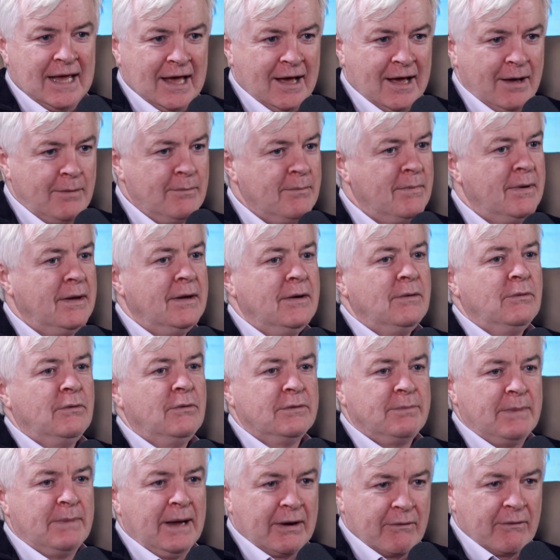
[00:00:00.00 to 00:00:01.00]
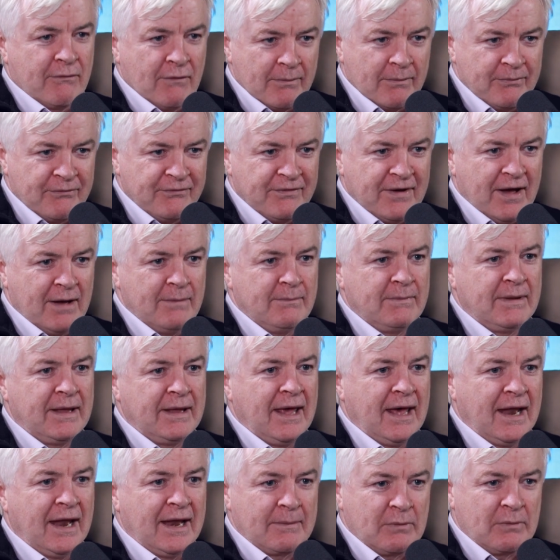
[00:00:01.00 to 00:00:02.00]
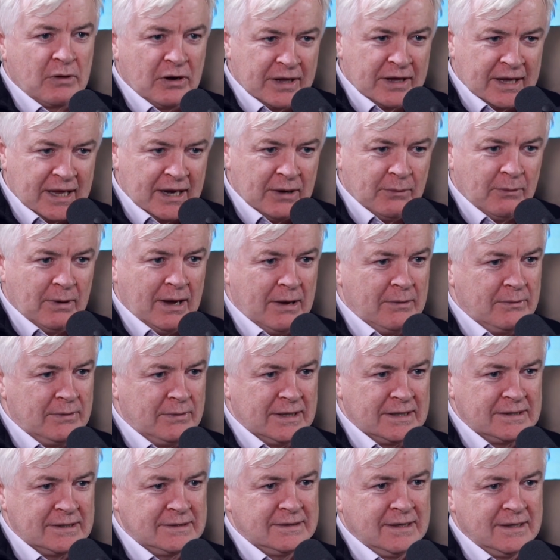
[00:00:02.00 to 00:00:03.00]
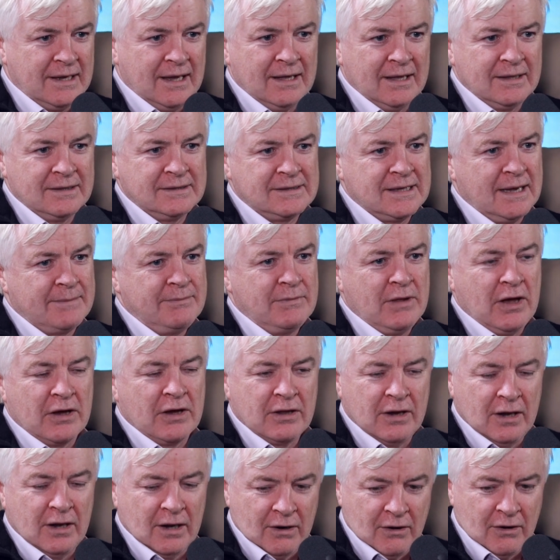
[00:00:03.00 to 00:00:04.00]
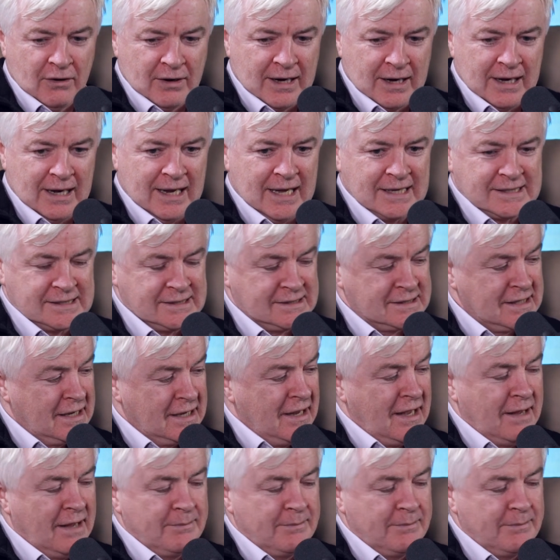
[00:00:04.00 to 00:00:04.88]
I am with my corrupt family, and I'm going to get away with it, and I'm not going to learn any lessons.